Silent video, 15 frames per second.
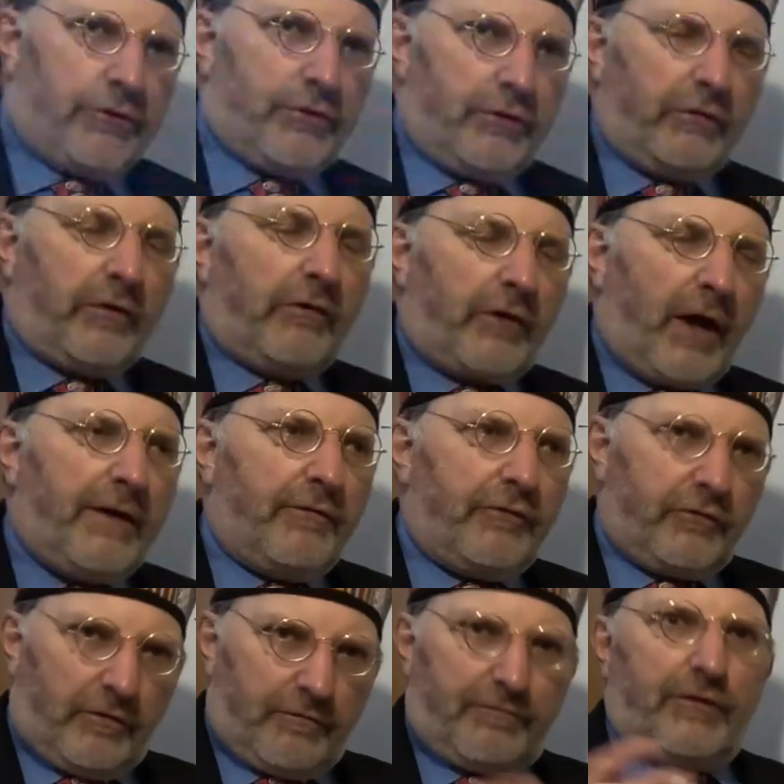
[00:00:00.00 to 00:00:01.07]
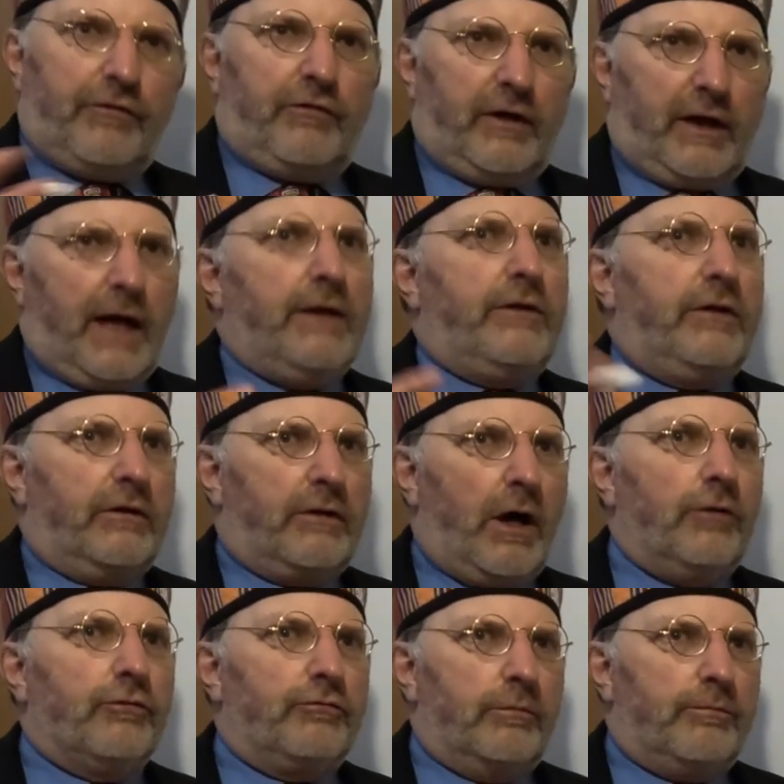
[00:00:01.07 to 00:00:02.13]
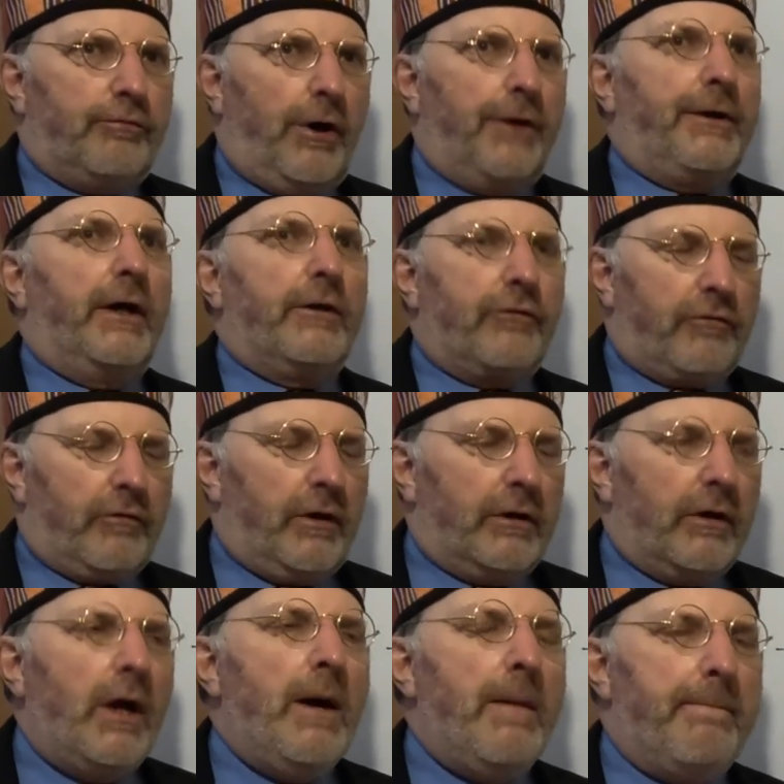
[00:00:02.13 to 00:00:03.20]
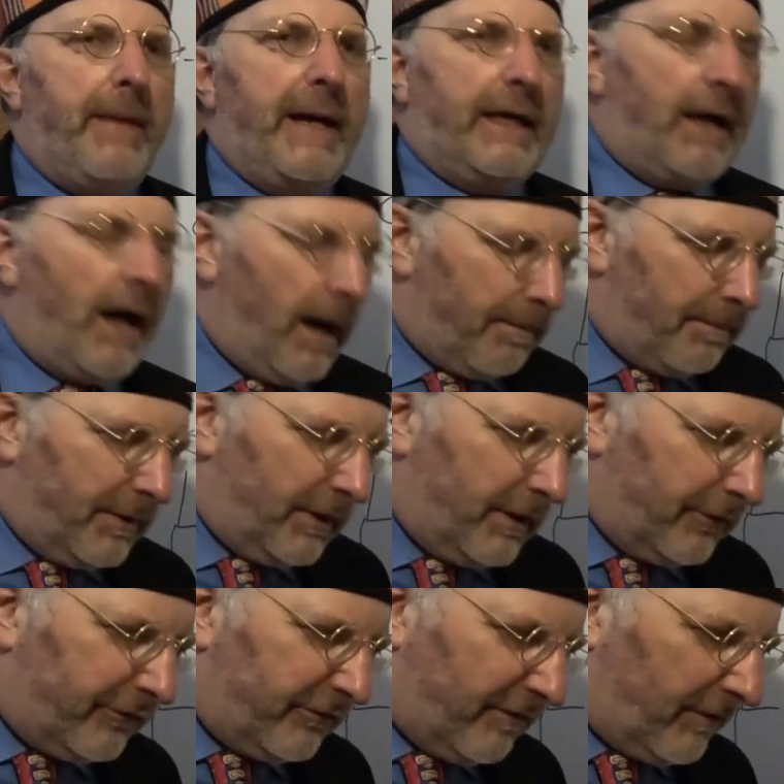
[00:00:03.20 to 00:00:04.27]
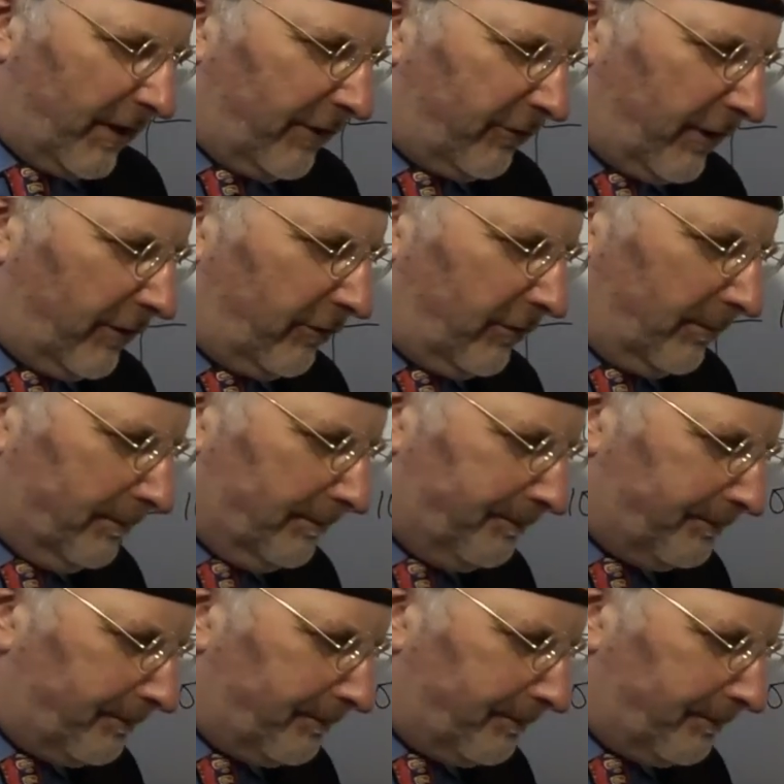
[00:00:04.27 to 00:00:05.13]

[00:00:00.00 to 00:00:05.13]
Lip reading: produce those kind of sophisticated cultural products that make up civilization.